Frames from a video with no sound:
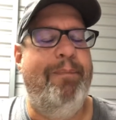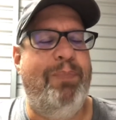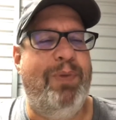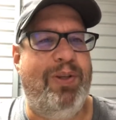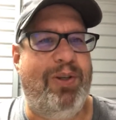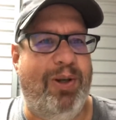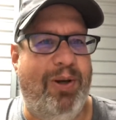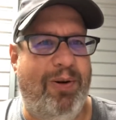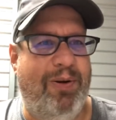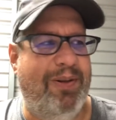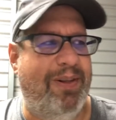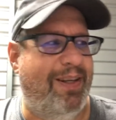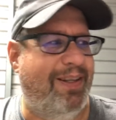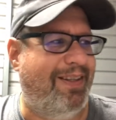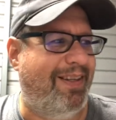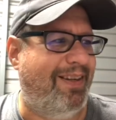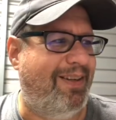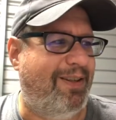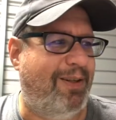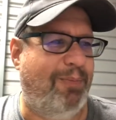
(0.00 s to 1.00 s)
So
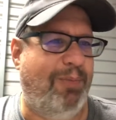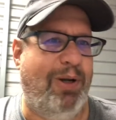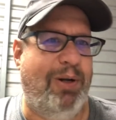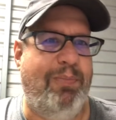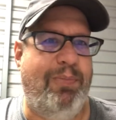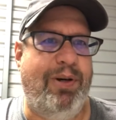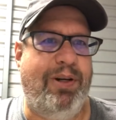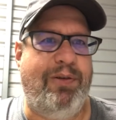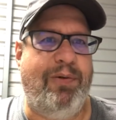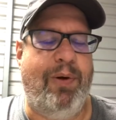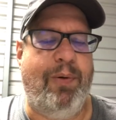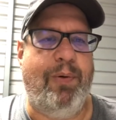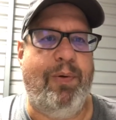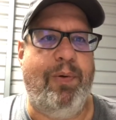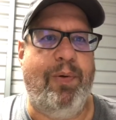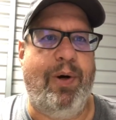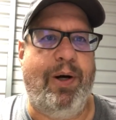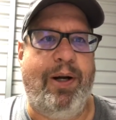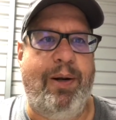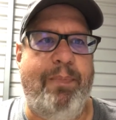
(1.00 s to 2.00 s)
listen to some good books while we're
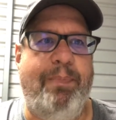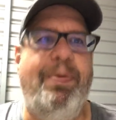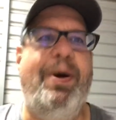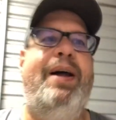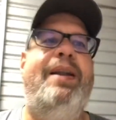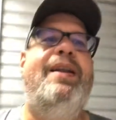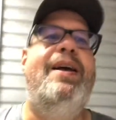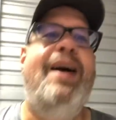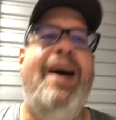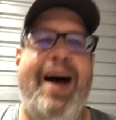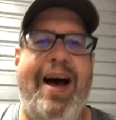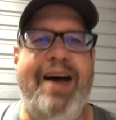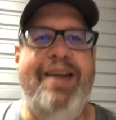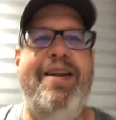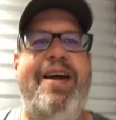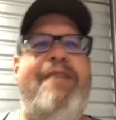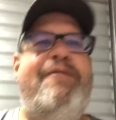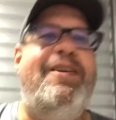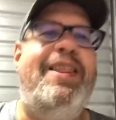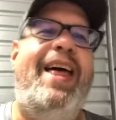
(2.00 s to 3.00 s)
working. But
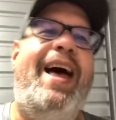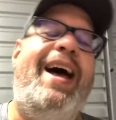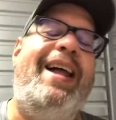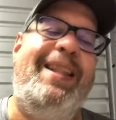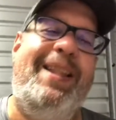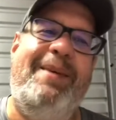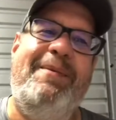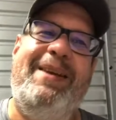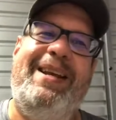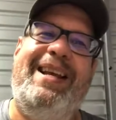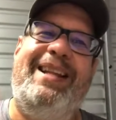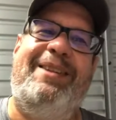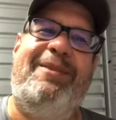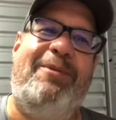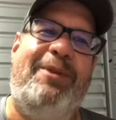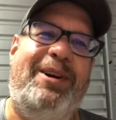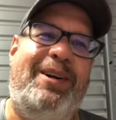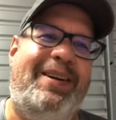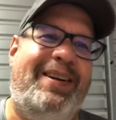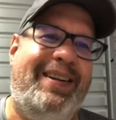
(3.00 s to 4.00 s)
enough of that. Let me get to
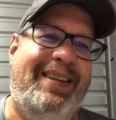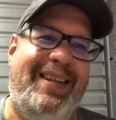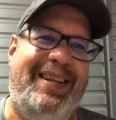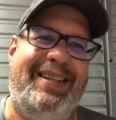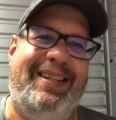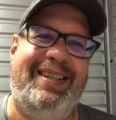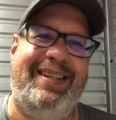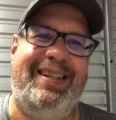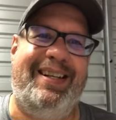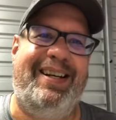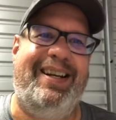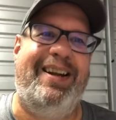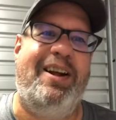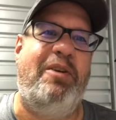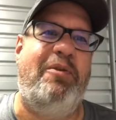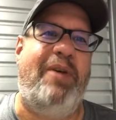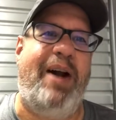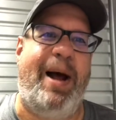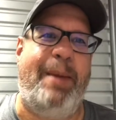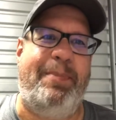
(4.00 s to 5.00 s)
work. This isn't going to
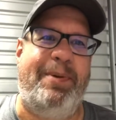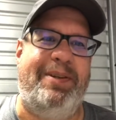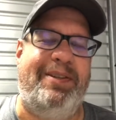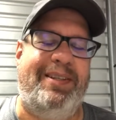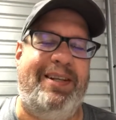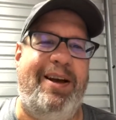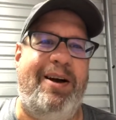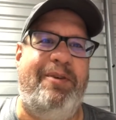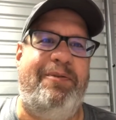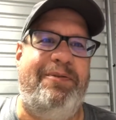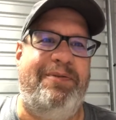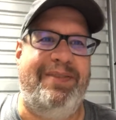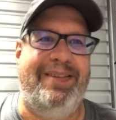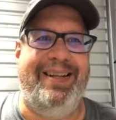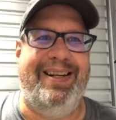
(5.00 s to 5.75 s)
unwrap itself.